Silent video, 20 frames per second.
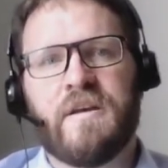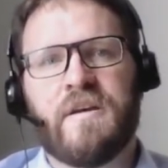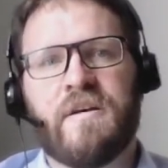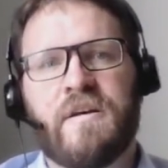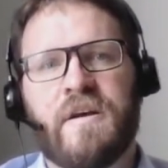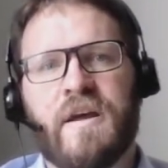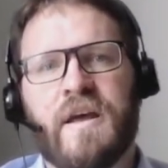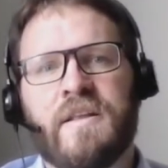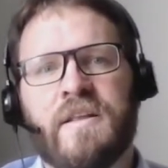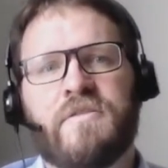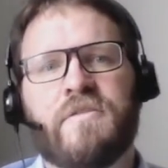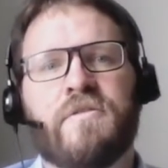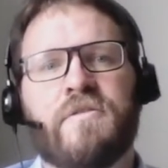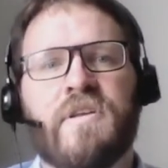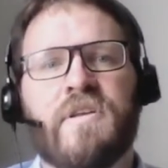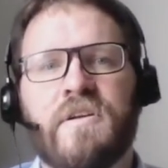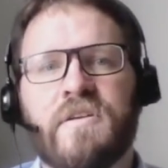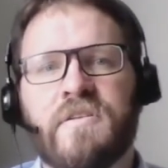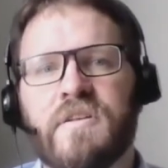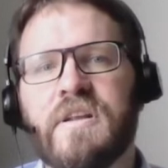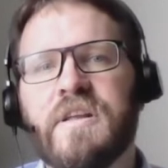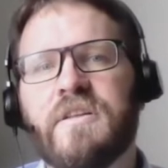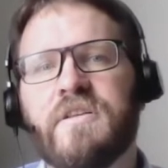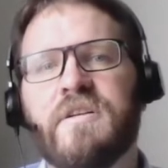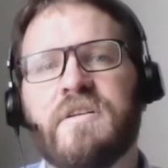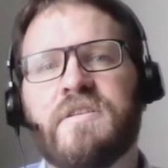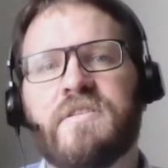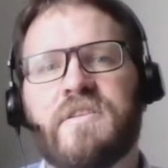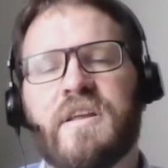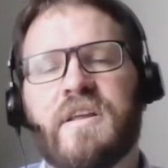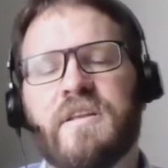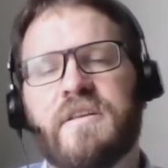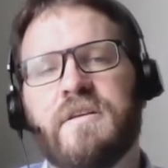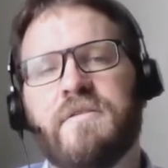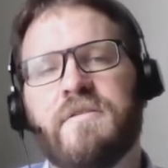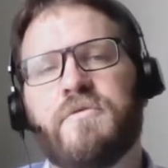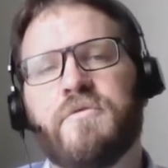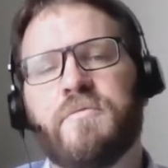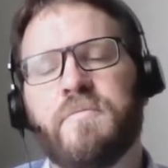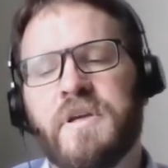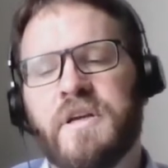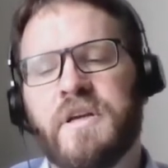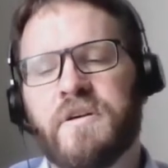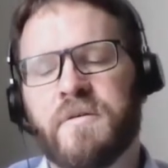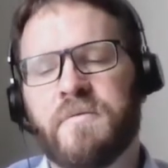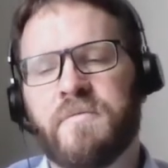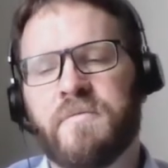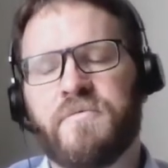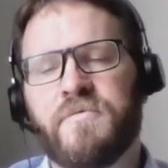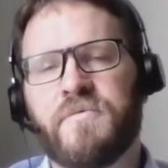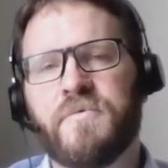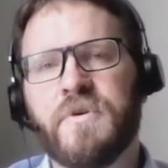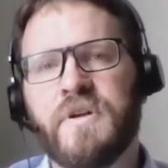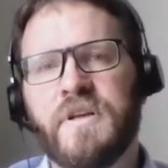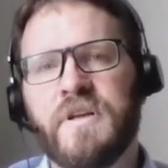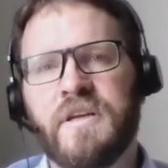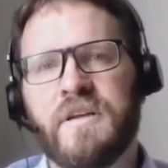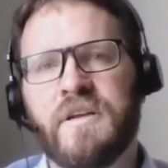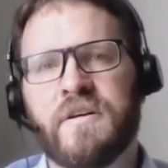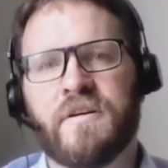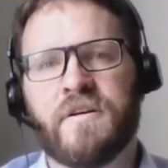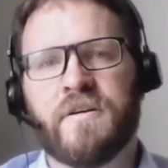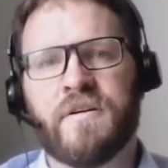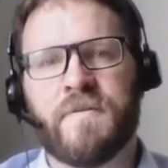And so there is little incentive to become fully